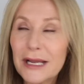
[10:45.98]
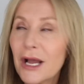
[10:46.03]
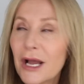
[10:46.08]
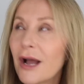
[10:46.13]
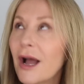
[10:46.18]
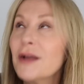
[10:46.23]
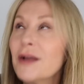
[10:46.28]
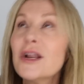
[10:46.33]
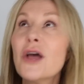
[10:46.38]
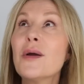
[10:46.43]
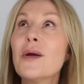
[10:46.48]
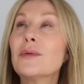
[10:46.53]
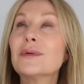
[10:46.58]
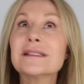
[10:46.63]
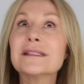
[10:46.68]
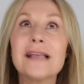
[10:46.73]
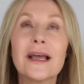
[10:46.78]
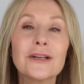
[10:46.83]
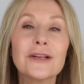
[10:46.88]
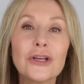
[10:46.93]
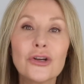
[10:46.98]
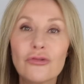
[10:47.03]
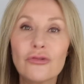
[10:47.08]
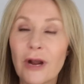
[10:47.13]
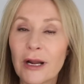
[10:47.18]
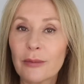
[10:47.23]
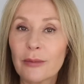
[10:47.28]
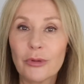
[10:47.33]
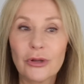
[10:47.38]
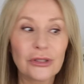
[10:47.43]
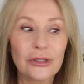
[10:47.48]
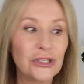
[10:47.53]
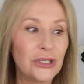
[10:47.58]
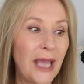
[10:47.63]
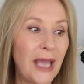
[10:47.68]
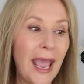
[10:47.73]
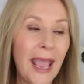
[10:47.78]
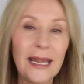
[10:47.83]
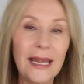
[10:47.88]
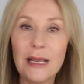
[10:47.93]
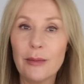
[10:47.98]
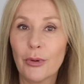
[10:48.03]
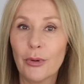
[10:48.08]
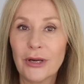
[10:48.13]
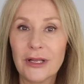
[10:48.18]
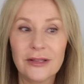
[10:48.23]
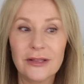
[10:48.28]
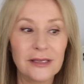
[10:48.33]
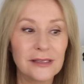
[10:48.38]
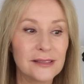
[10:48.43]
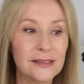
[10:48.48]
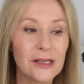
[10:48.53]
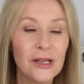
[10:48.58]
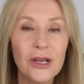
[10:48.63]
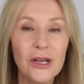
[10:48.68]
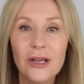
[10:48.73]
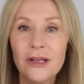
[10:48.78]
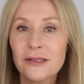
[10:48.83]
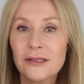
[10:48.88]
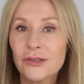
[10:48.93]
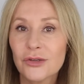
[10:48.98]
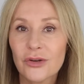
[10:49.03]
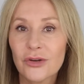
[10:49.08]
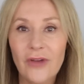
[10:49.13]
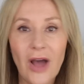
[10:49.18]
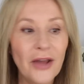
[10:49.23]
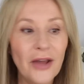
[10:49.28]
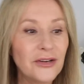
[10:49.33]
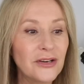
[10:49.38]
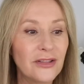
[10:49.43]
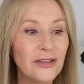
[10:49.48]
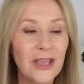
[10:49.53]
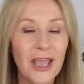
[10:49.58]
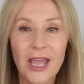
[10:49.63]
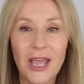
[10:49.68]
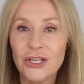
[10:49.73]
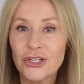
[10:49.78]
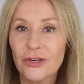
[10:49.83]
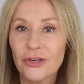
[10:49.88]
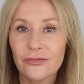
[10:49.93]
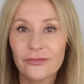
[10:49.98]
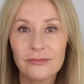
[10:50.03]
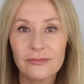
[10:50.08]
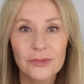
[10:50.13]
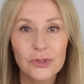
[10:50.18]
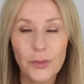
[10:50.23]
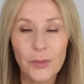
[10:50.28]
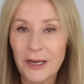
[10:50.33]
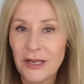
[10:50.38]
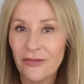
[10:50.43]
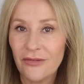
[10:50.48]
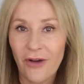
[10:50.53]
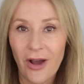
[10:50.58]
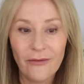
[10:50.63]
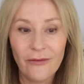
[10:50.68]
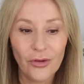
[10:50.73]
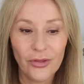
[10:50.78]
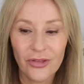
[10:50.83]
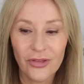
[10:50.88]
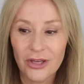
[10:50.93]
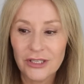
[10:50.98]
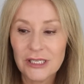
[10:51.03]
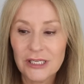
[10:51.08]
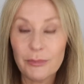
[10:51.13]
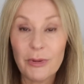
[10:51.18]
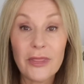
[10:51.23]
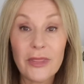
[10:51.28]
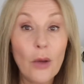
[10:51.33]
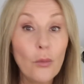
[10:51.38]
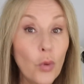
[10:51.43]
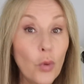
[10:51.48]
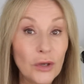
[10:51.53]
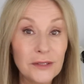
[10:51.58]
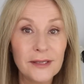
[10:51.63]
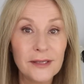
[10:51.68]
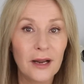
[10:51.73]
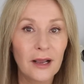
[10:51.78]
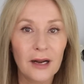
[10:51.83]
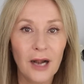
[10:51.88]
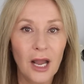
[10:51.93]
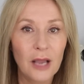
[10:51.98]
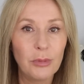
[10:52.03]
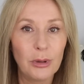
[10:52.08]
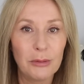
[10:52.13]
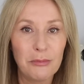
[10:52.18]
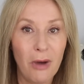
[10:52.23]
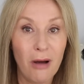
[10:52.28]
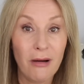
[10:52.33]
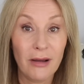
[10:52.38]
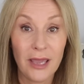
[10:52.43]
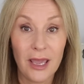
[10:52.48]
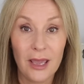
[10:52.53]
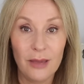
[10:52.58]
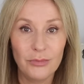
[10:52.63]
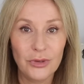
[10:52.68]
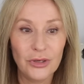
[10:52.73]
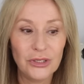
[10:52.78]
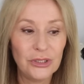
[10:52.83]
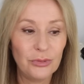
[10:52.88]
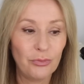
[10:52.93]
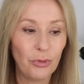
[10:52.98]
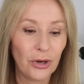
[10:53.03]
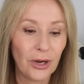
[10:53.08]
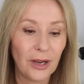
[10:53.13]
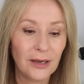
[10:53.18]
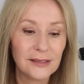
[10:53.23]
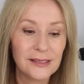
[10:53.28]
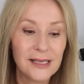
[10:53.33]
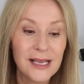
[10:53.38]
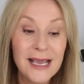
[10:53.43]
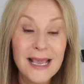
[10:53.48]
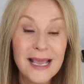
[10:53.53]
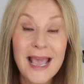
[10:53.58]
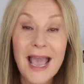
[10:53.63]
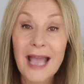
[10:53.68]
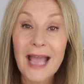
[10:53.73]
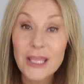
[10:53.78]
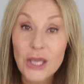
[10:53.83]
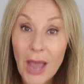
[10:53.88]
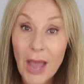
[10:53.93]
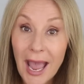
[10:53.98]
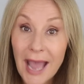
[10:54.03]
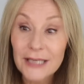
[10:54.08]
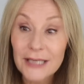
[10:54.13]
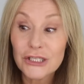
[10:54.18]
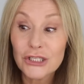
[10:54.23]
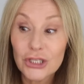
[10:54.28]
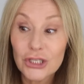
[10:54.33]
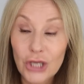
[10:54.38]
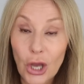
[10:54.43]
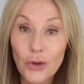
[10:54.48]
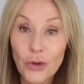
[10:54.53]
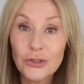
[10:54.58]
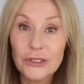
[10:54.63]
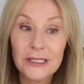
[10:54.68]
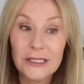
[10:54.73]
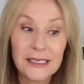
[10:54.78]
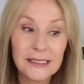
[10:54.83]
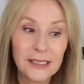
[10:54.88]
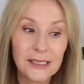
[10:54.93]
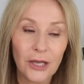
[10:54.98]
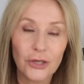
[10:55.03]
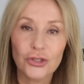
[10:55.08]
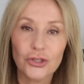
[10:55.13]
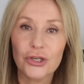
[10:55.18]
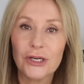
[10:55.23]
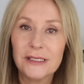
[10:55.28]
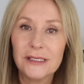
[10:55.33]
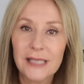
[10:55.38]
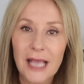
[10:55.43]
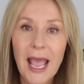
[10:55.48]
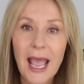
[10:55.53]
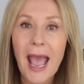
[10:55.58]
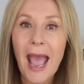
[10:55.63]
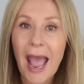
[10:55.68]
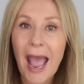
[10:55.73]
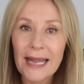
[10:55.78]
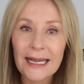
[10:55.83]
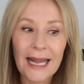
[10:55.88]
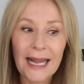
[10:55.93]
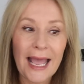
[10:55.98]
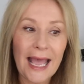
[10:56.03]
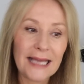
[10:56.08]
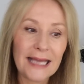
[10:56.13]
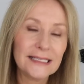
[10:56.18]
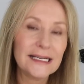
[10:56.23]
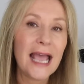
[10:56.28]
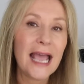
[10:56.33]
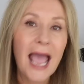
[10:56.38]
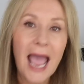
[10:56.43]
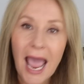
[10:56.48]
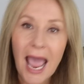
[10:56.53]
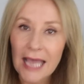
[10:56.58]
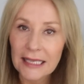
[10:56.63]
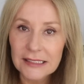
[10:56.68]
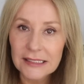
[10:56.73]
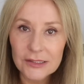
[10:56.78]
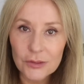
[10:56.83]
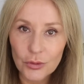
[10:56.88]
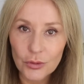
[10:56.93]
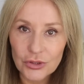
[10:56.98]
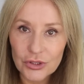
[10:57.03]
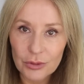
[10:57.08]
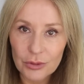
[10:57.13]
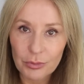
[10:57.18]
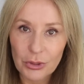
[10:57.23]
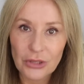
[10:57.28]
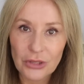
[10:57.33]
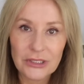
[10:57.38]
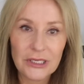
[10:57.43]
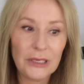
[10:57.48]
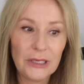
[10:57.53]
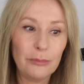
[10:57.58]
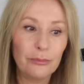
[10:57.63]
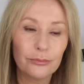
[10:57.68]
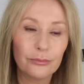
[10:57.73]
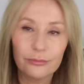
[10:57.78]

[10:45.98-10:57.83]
I know it will sound incredible to anybody that's sort of under the age of 25 or 30, but there wasn't a global market in beauty products. And you had to go to these countries and land and source the beauty